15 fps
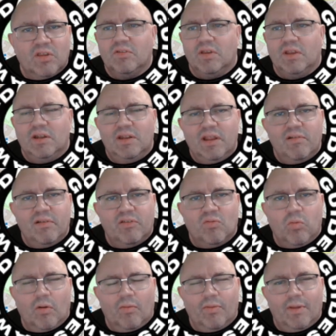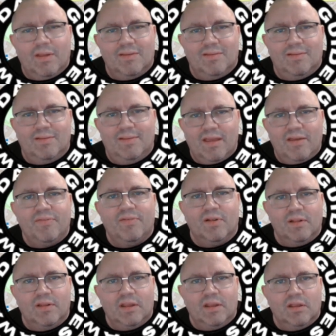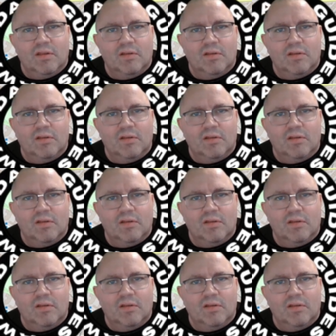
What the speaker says: So your nearest one that is definitely